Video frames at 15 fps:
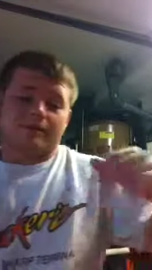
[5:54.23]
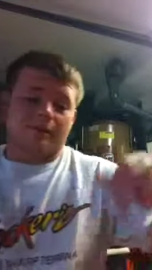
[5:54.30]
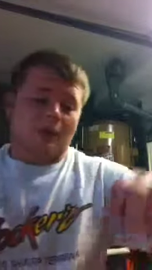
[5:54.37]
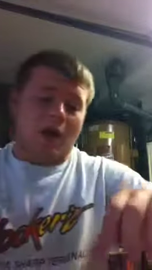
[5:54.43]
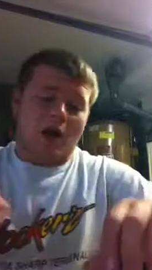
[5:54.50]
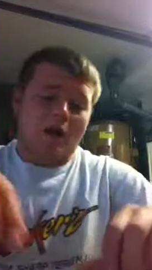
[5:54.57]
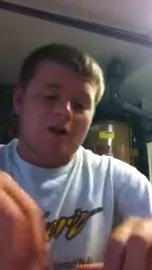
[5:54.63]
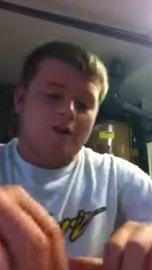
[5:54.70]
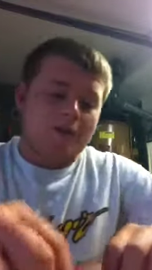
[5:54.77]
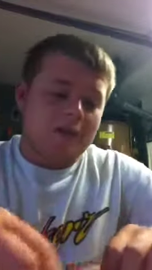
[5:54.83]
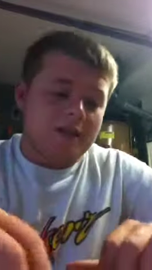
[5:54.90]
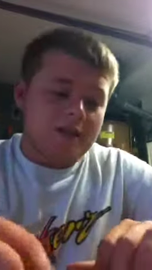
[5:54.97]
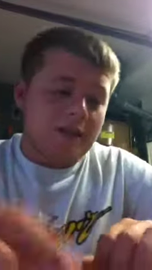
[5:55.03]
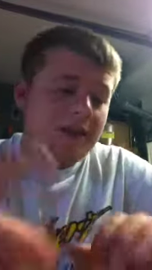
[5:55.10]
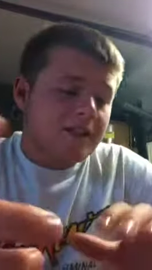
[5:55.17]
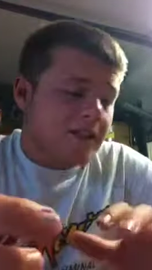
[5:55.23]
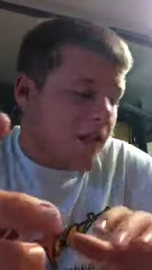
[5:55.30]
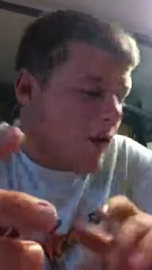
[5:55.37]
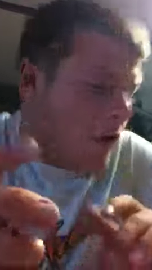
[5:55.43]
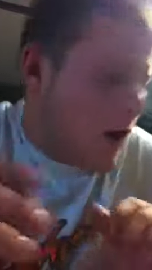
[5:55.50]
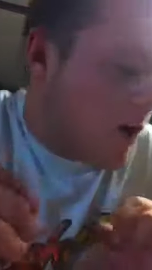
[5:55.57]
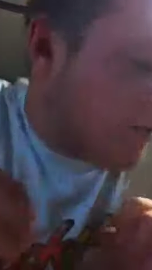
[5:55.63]
I mean, that's how
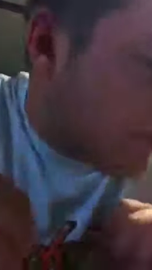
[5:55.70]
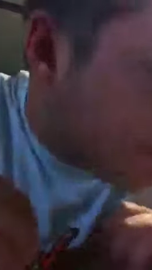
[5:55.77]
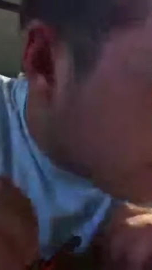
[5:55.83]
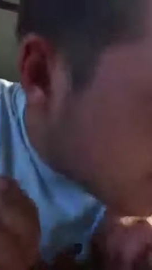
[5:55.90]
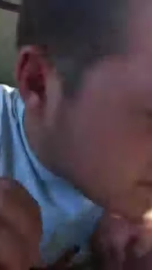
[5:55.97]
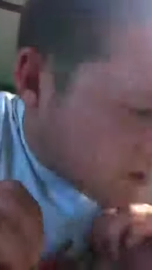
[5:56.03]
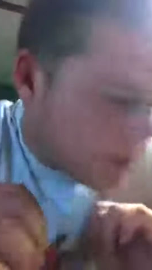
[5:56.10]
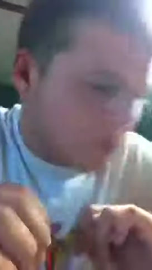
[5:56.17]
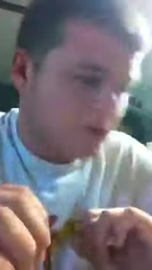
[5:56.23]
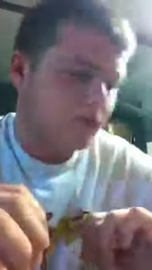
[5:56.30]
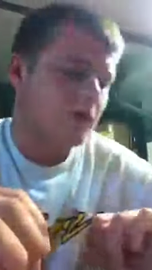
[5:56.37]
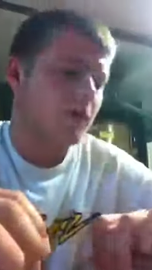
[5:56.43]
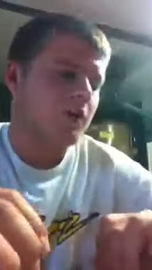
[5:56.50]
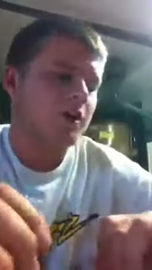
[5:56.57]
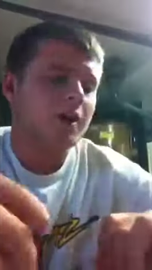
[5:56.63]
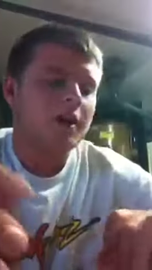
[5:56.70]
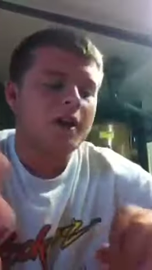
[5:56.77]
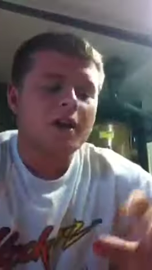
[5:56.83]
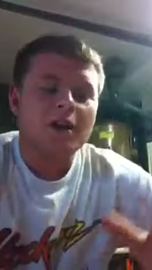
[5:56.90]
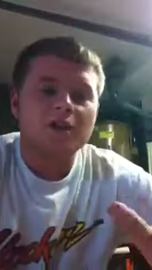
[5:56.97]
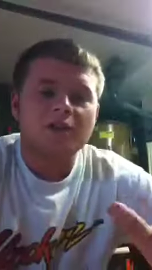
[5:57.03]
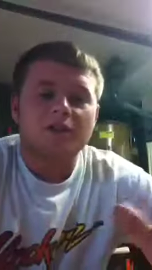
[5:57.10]
I personally prefer
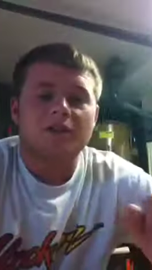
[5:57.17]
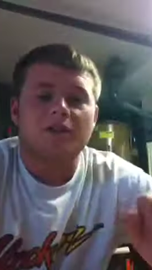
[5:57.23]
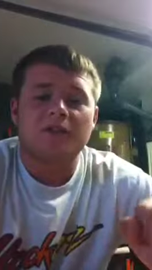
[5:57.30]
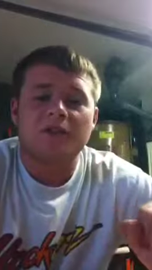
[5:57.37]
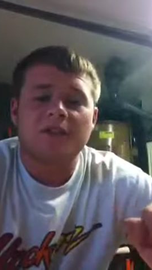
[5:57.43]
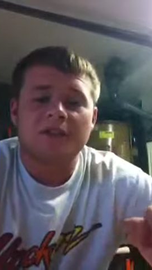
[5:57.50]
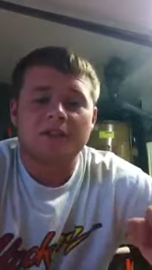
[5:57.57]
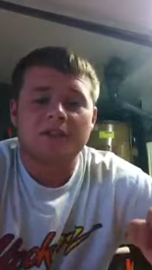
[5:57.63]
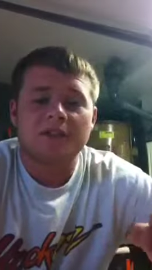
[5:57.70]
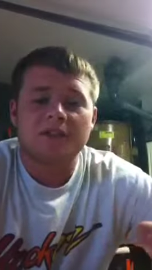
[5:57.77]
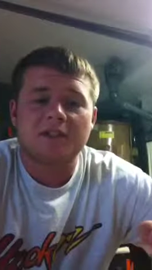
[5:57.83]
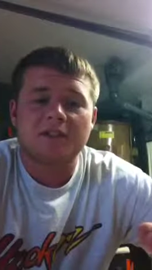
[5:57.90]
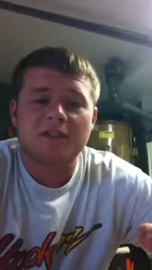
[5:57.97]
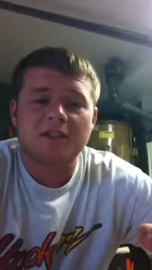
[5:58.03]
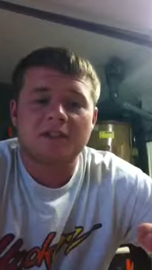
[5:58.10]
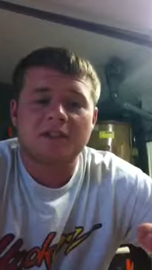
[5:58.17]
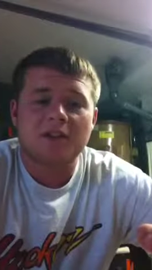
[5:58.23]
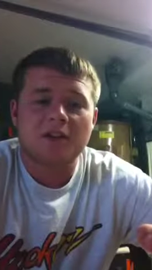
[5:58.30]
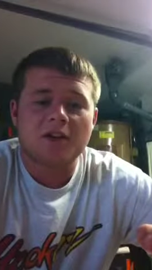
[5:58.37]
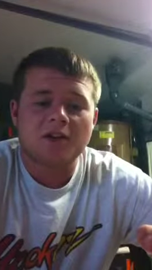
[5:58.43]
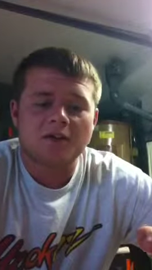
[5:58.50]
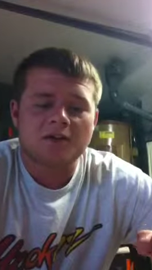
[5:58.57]
to fish
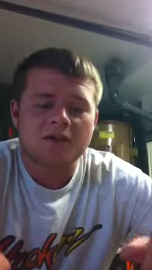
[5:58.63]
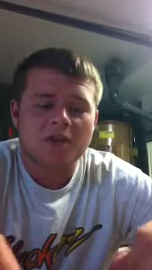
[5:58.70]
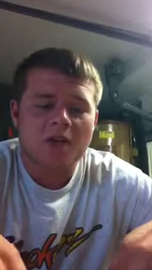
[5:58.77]
Senkos.